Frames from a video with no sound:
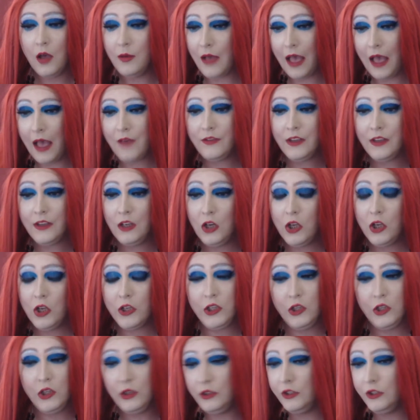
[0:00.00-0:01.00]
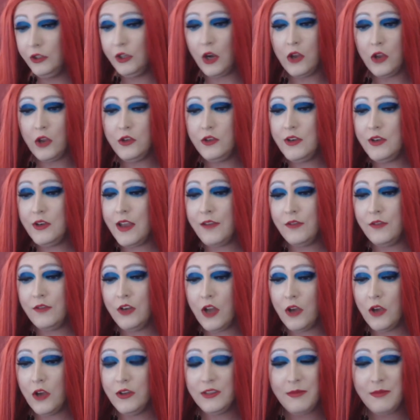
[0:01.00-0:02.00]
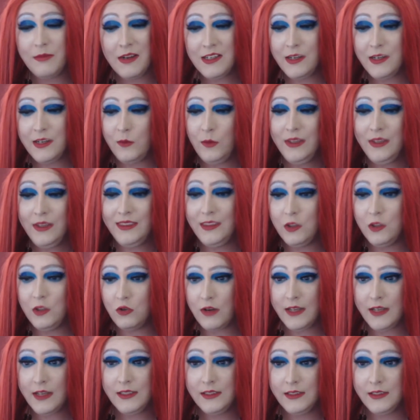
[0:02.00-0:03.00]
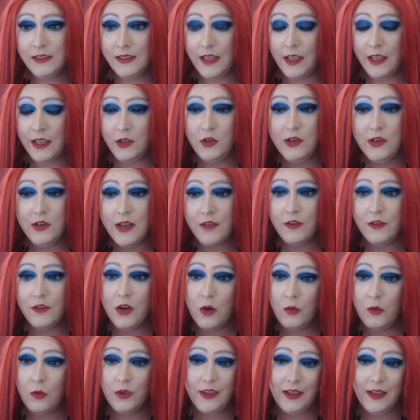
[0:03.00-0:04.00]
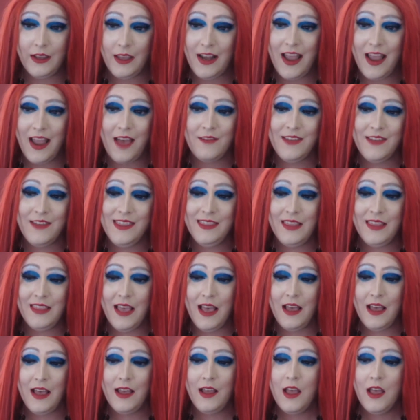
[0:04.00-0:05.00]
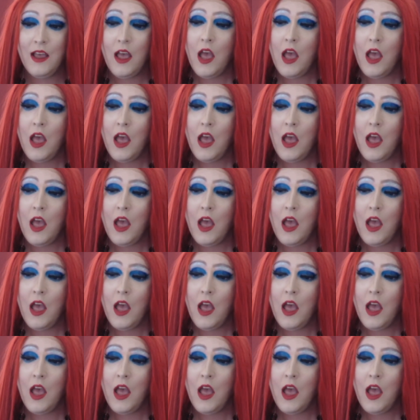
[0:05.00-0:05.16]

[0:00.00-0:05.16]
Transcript: having a look. You know, you never know, especially with the dresses and that, you never know what they're going to have in there.